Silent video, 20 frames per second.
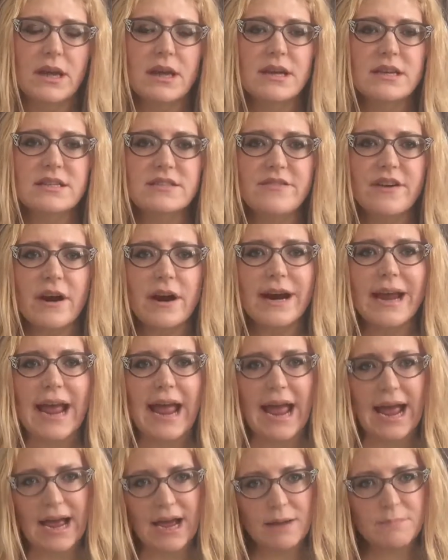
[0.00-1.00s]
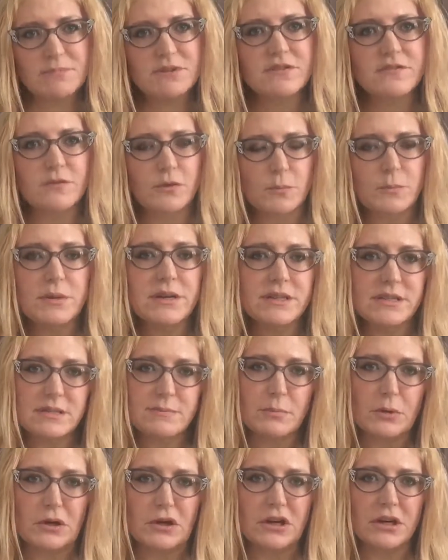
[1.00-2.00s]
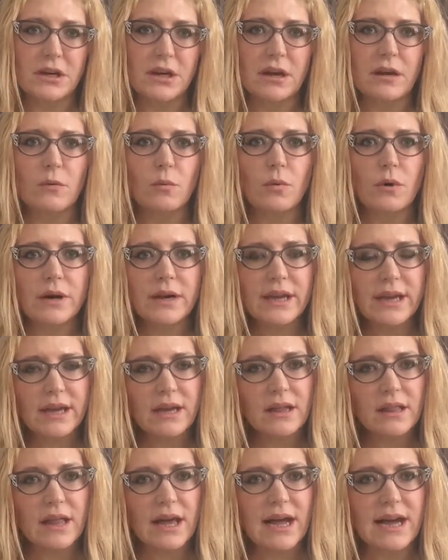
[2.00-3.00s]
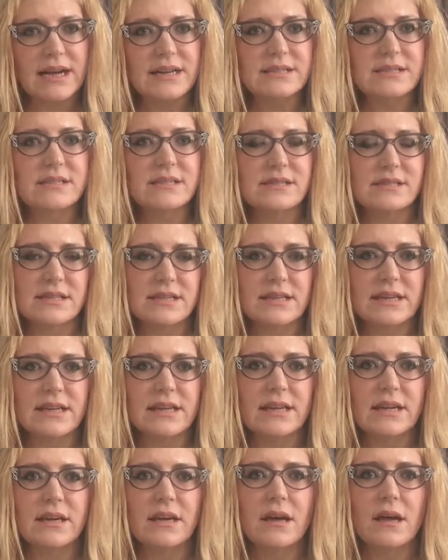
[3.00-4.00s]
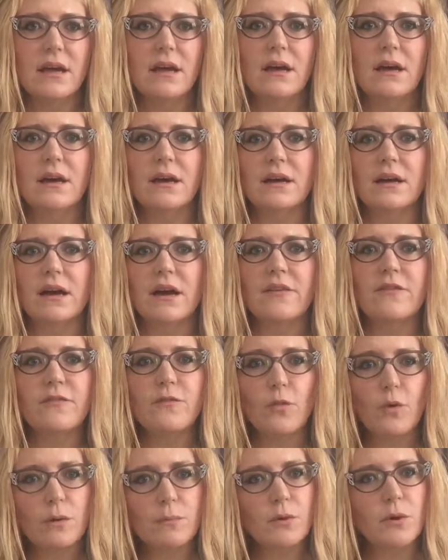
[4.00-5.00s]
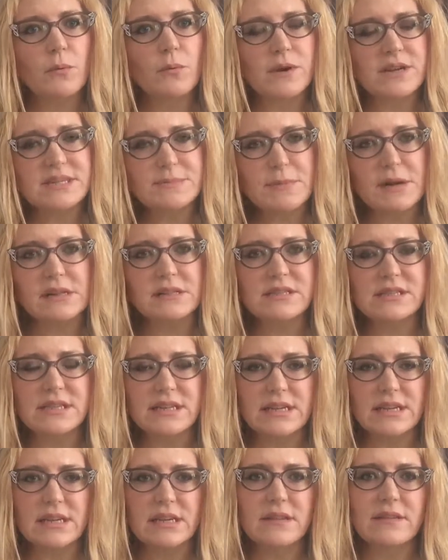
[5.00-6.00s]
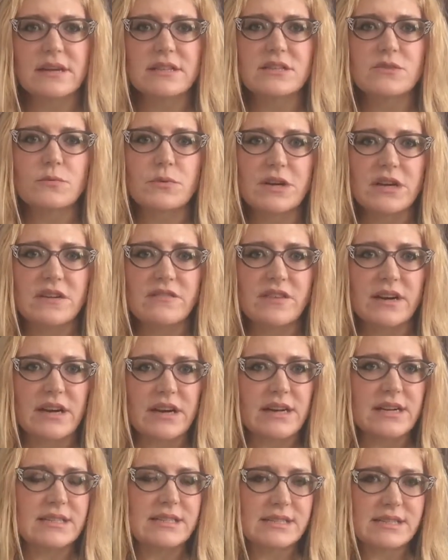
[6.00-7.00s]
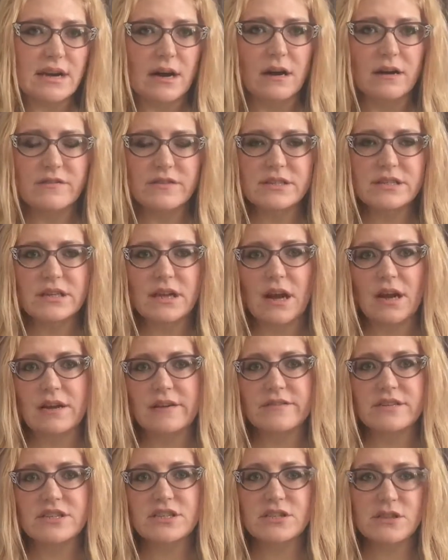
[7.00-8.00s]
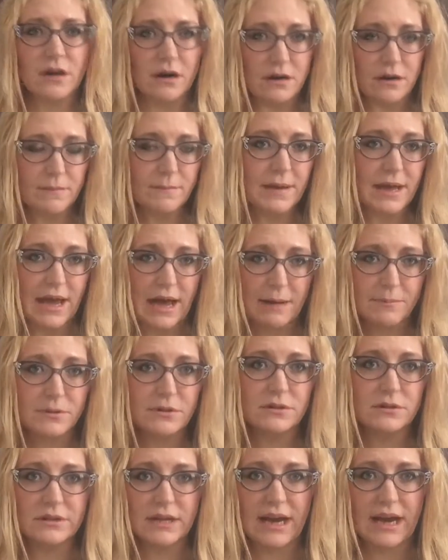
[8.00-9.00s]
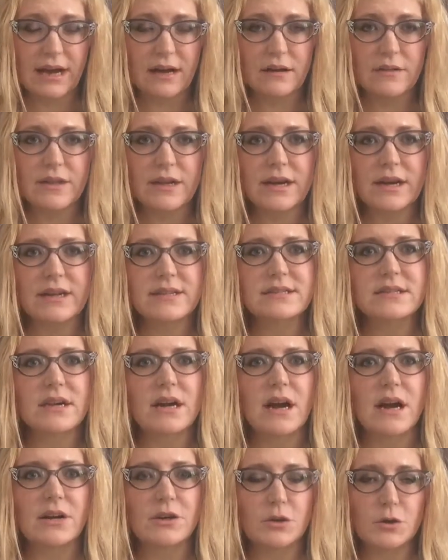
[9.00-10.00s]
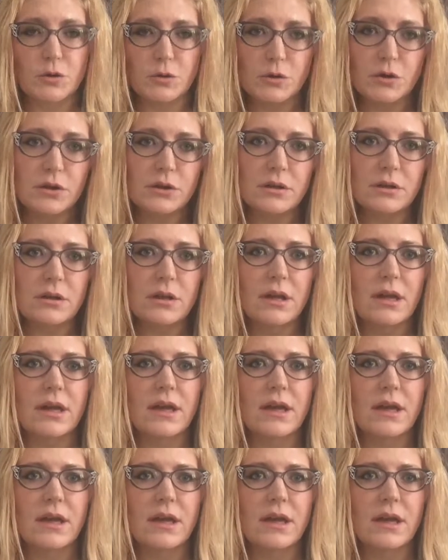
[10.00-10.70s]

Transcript: is very apt for Pittsburgh, a working class city, uh, a former Rust Belt city that's reinvented itself as kind of a startup capital now that it's got Google,